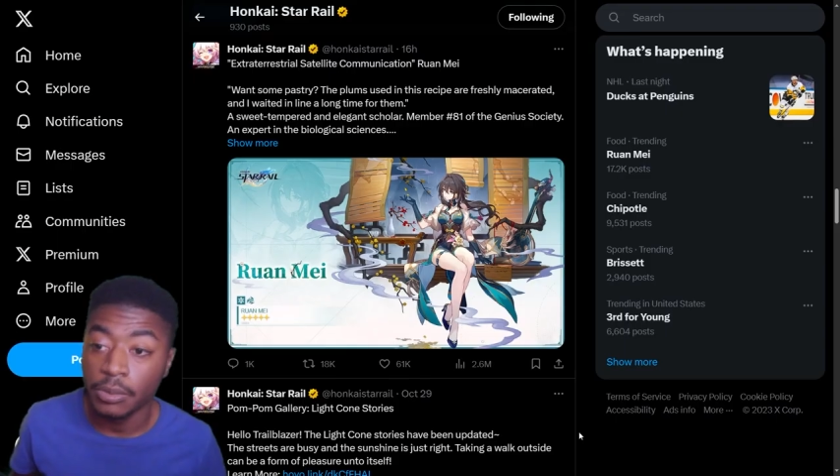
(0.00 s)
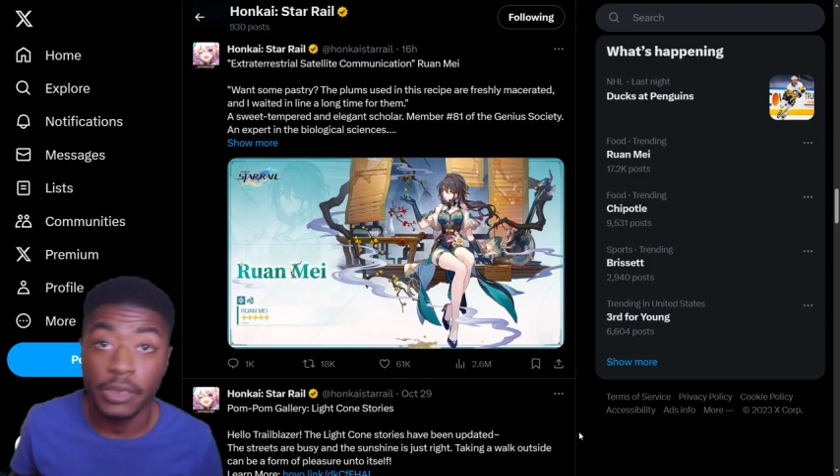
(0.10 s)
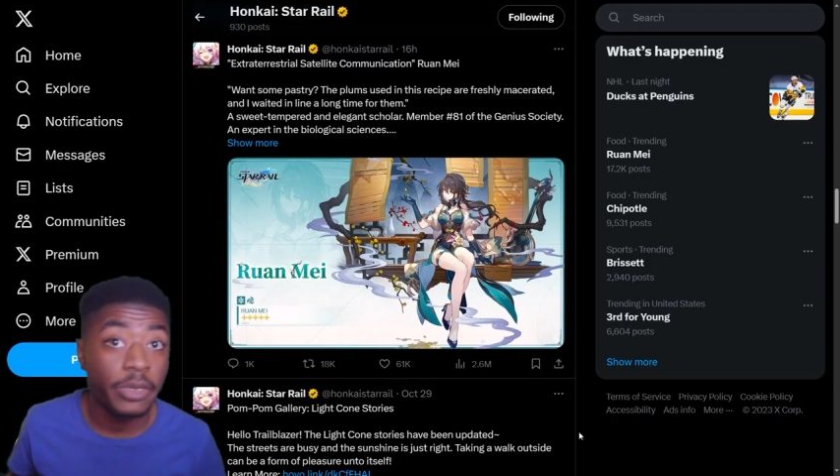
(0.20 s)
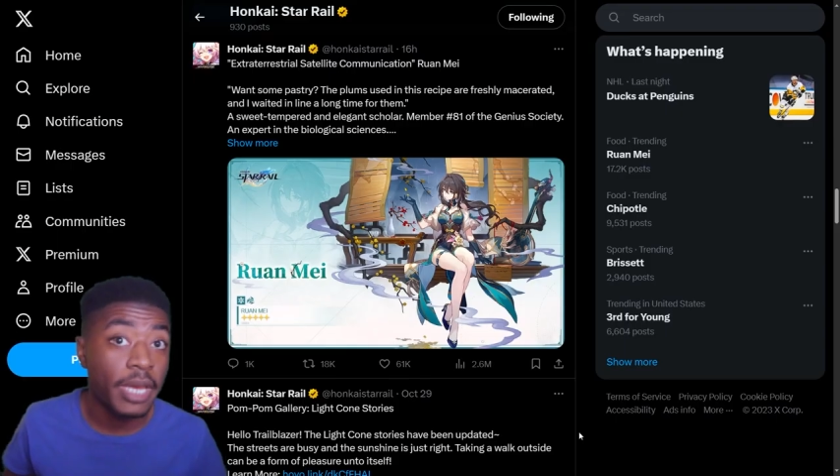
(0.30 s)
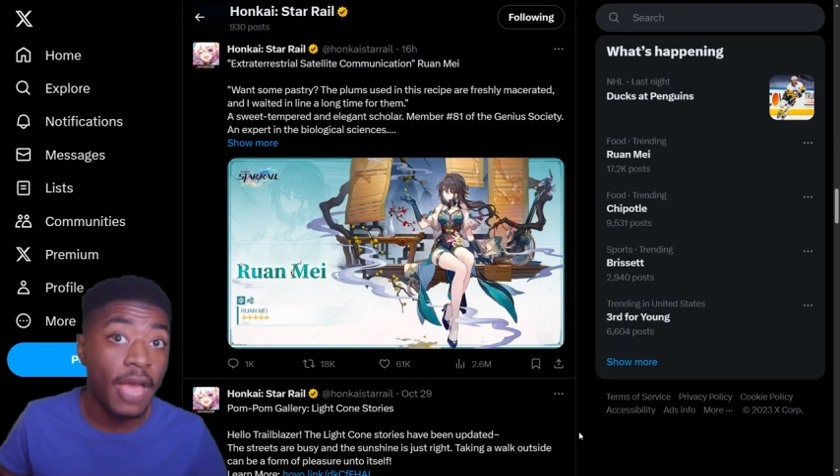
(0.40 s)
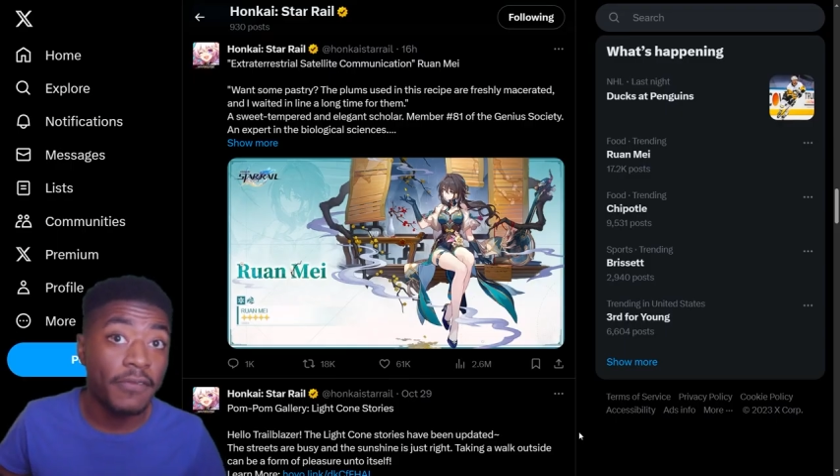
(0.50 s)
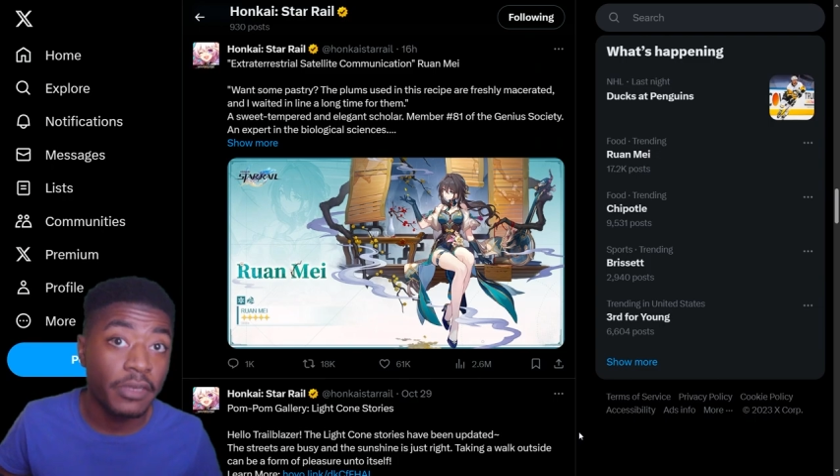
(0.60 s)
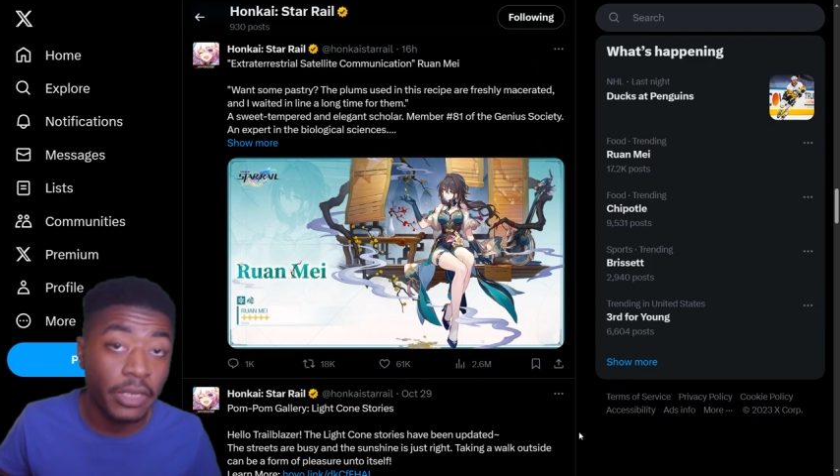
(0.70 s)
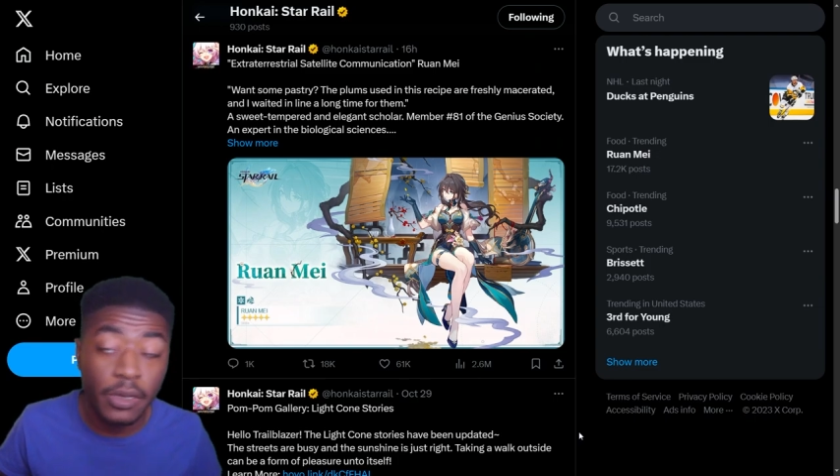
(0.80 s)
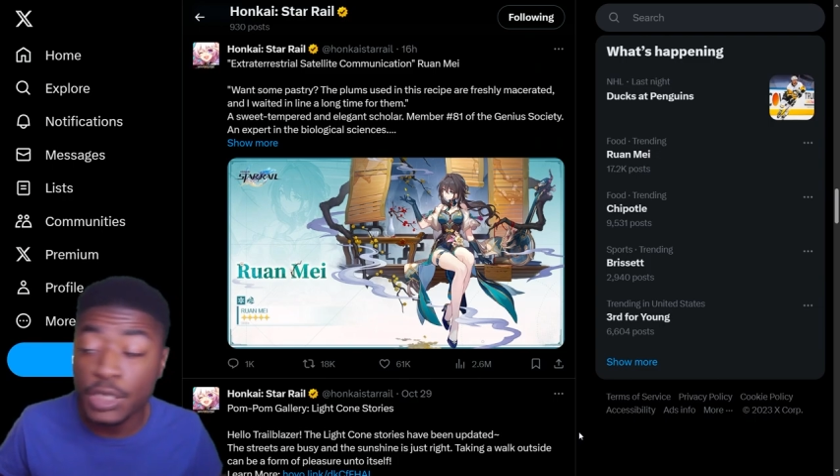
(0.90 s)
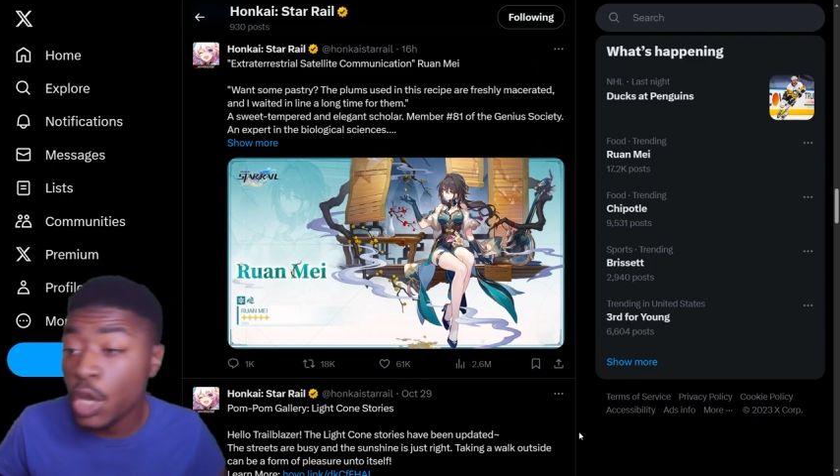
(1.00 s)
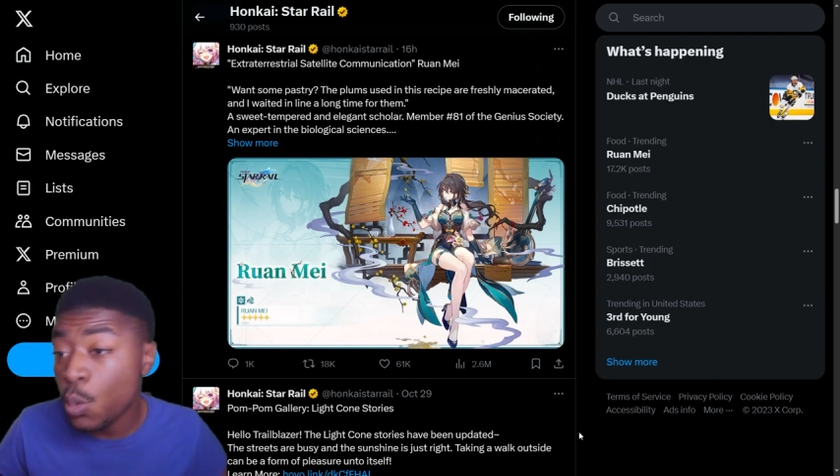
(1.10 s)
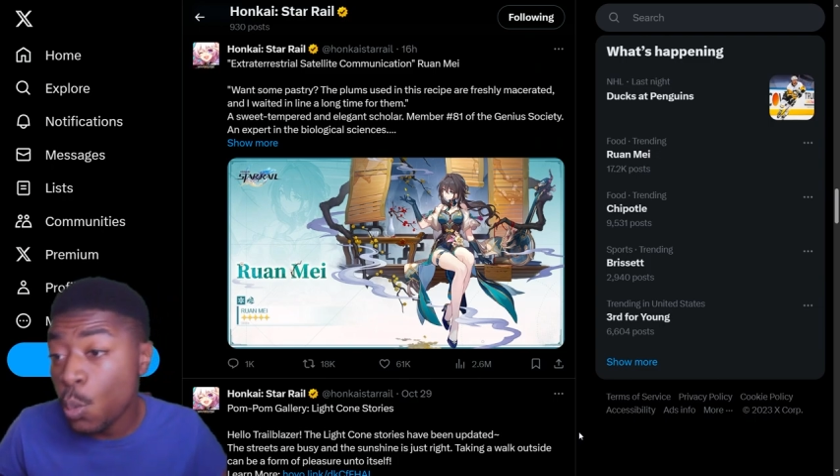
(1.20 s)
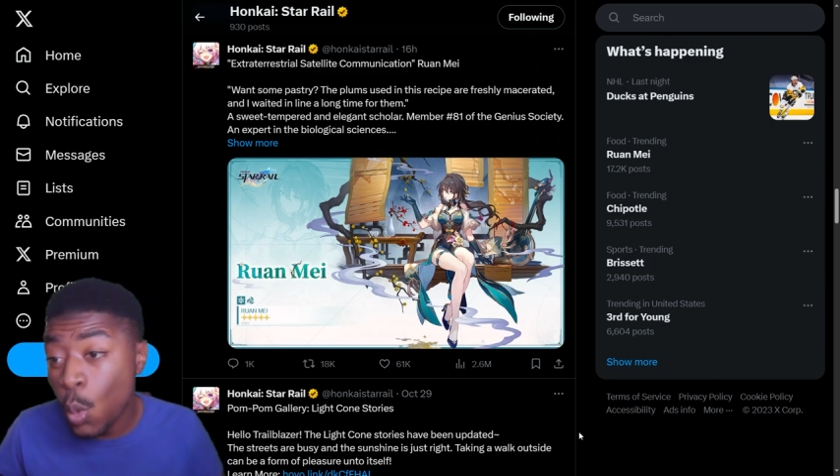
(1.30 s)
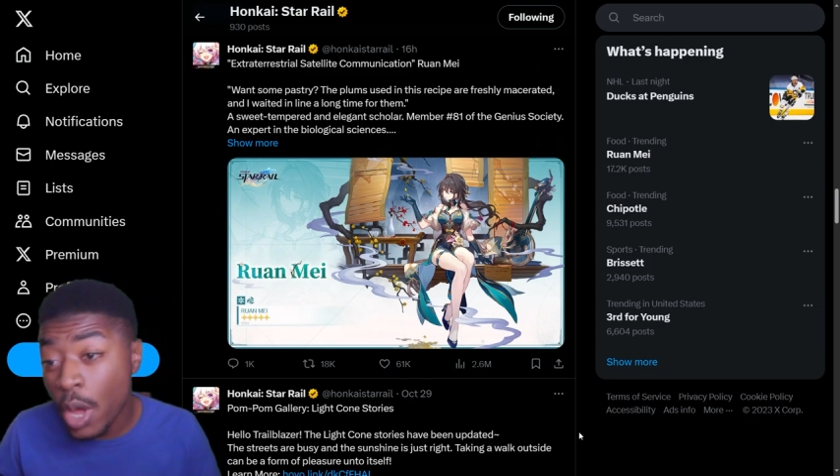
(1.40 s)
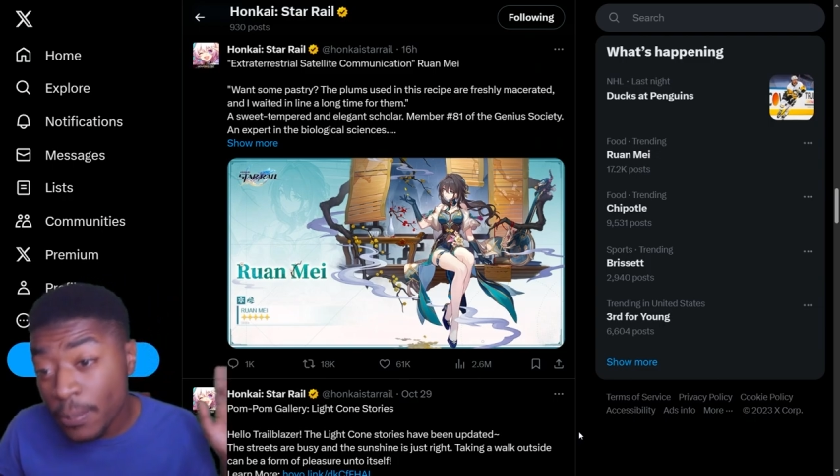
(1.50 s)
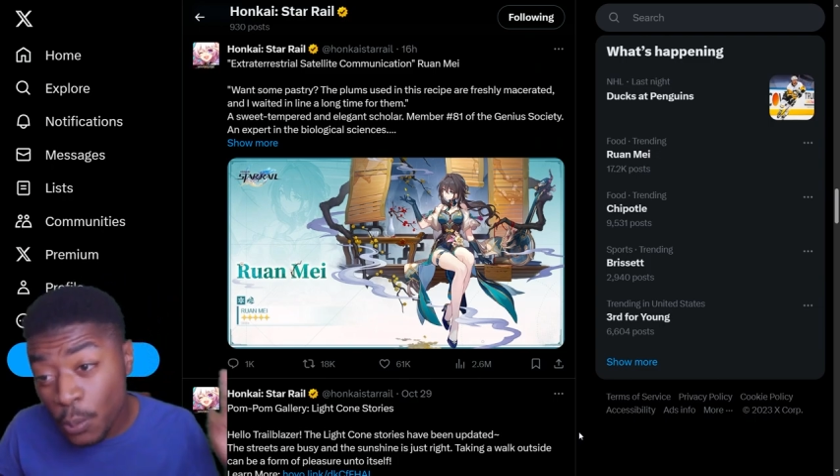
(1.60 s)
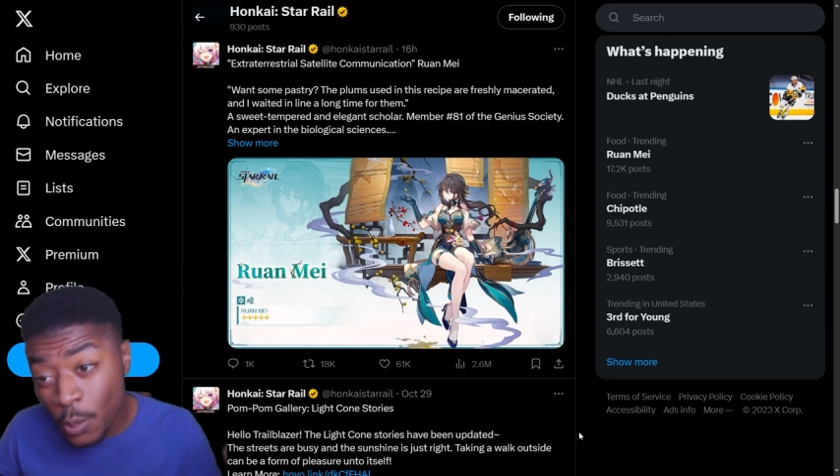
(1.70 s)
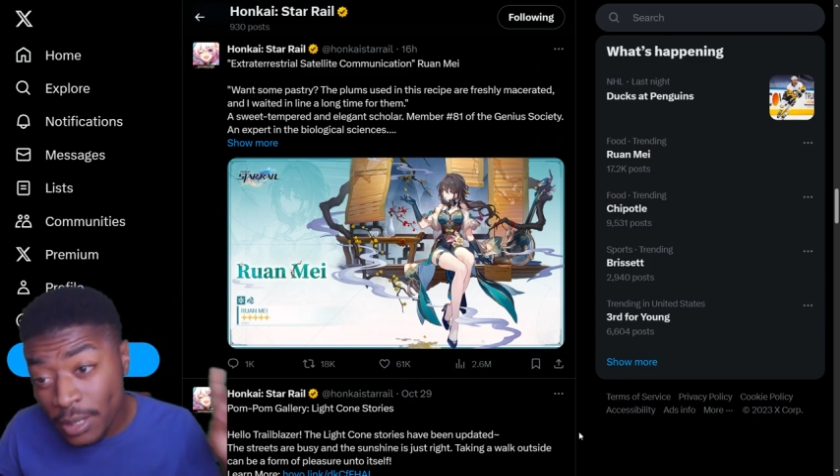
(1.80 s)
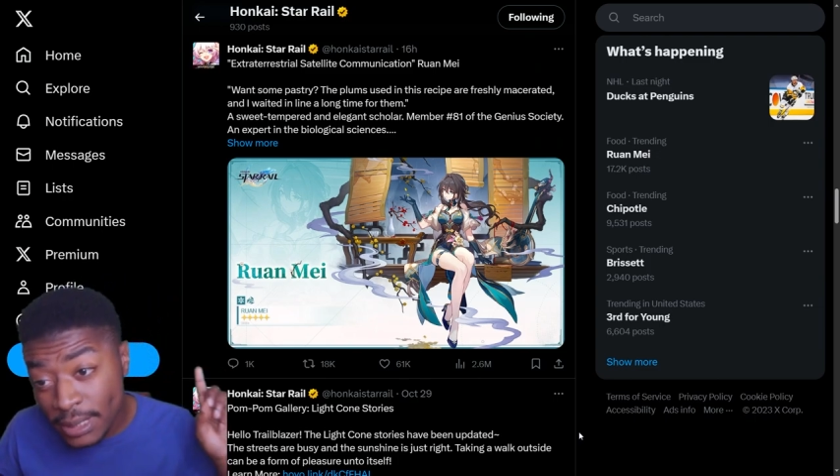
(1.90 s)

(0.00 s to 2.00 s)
but there you have it. There's our 1.6